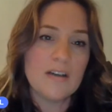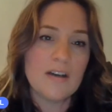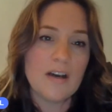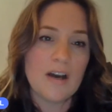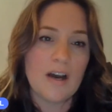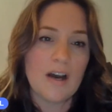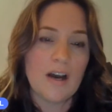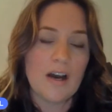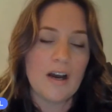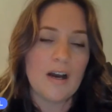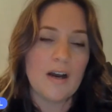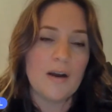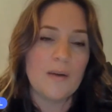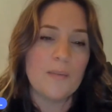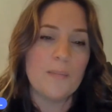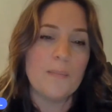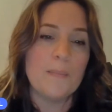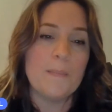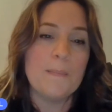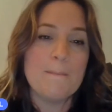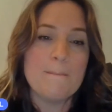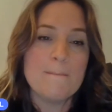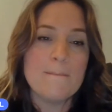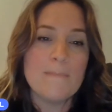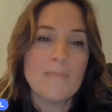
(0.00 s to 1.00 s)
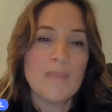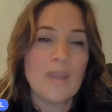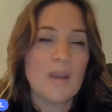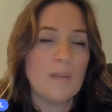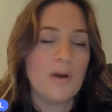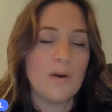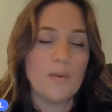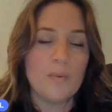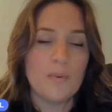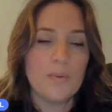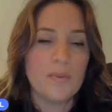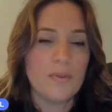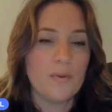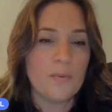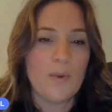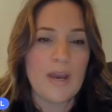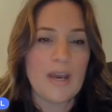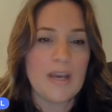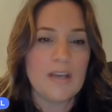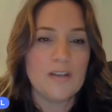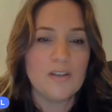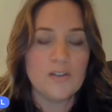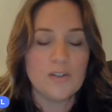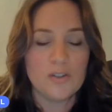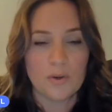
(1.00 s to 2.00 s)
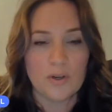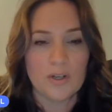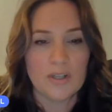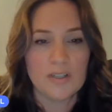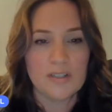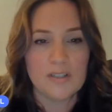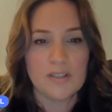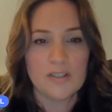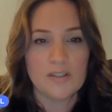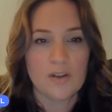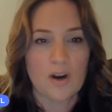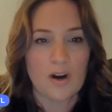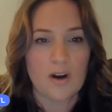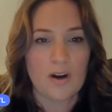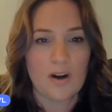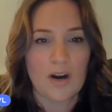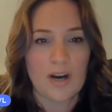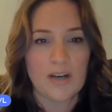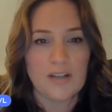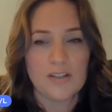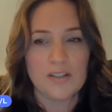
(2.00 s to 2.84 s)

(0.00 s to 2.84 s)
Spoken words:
Um, but with the way insurances are,